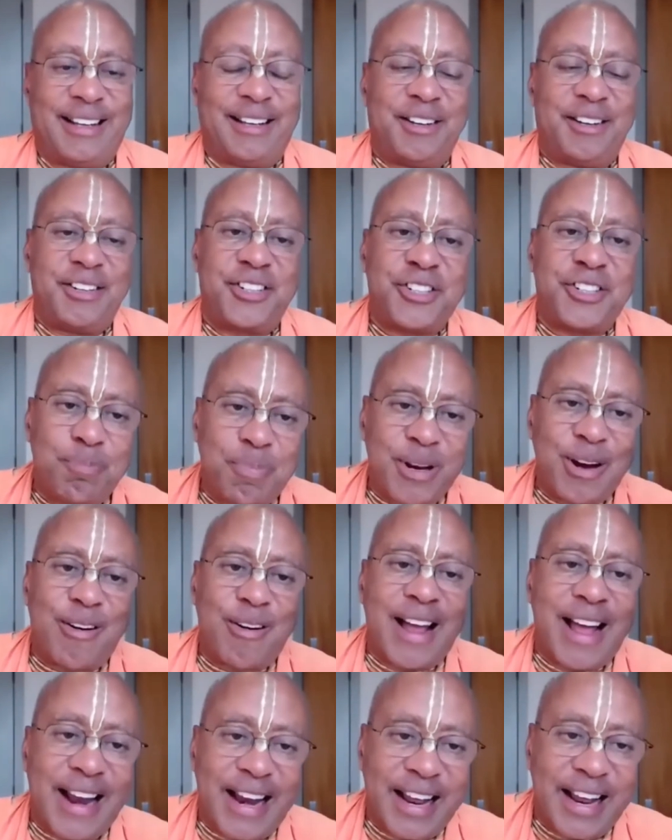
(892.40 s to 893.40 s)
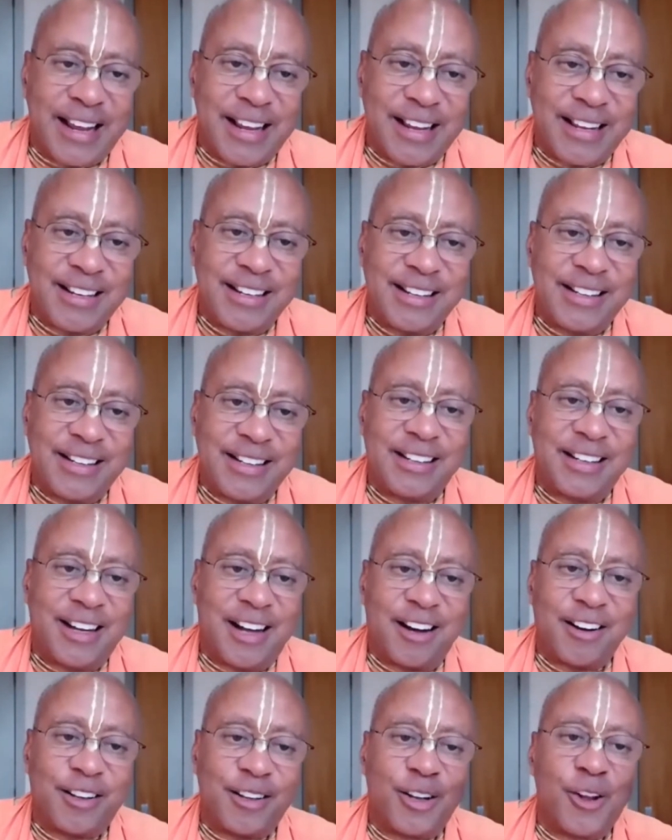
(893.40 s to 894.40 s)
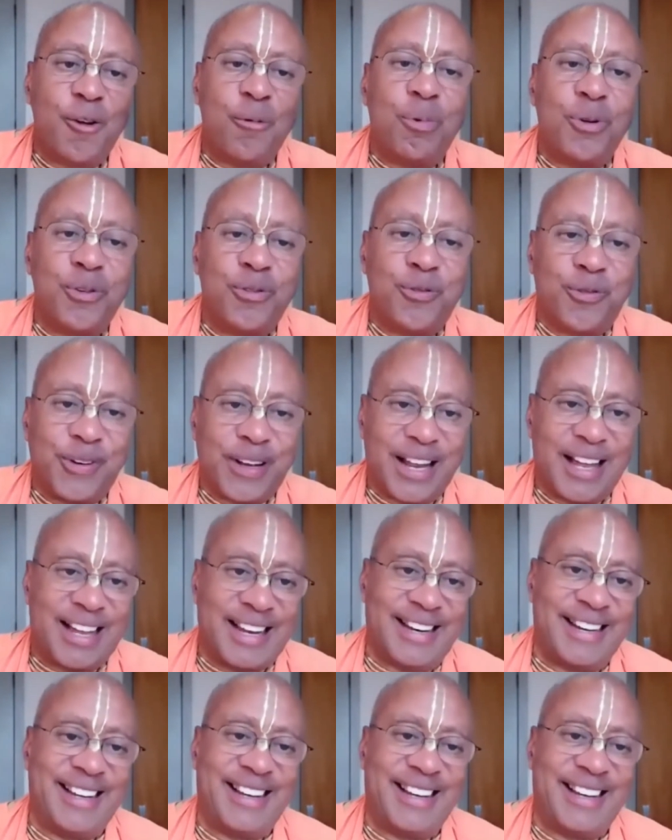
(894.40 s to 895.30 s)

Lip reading: spearheading a global flood.